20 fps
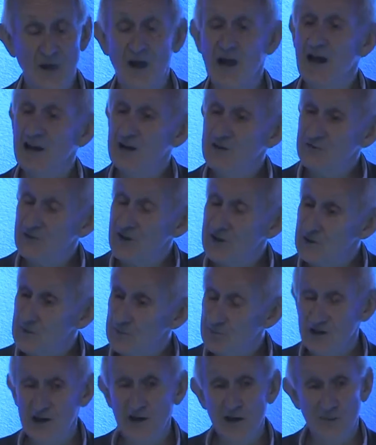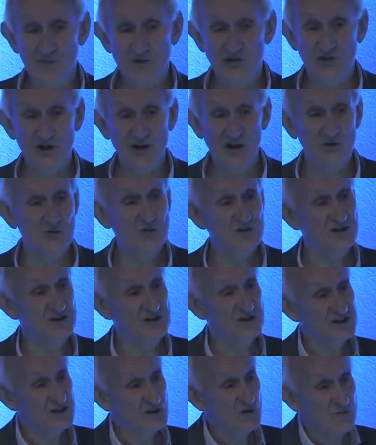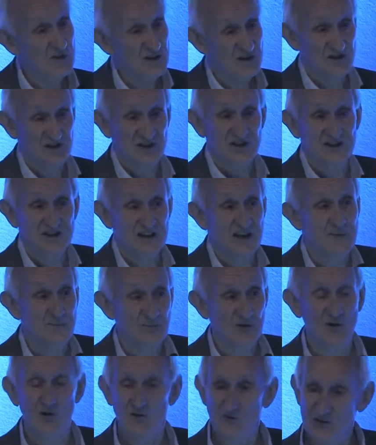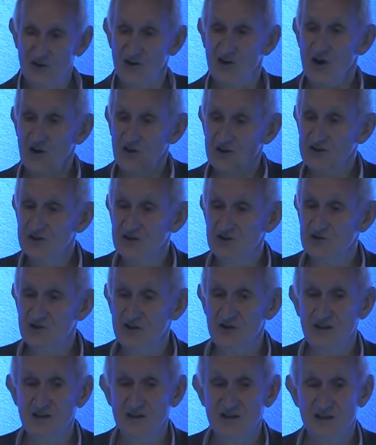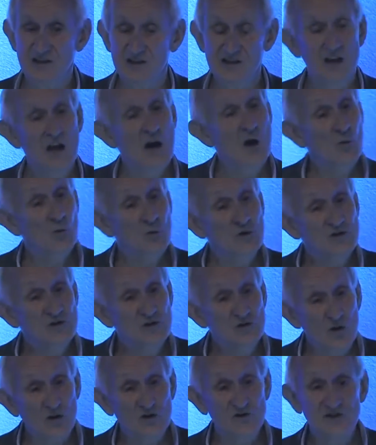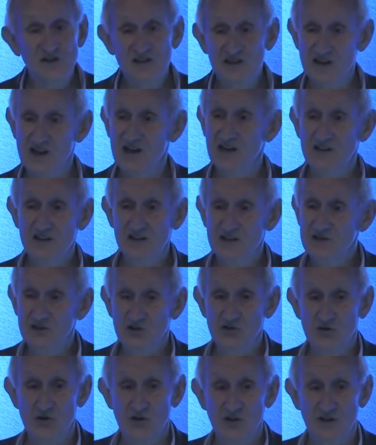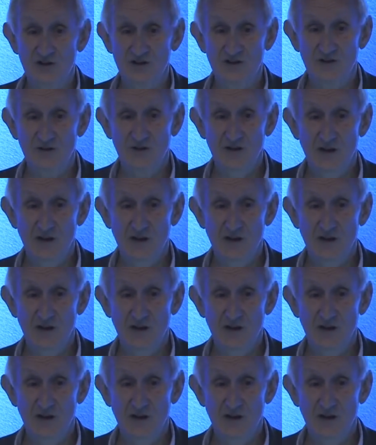And in fact, the pickup truck, which is so much a staple of the car industry these days, was not designed in Detroit.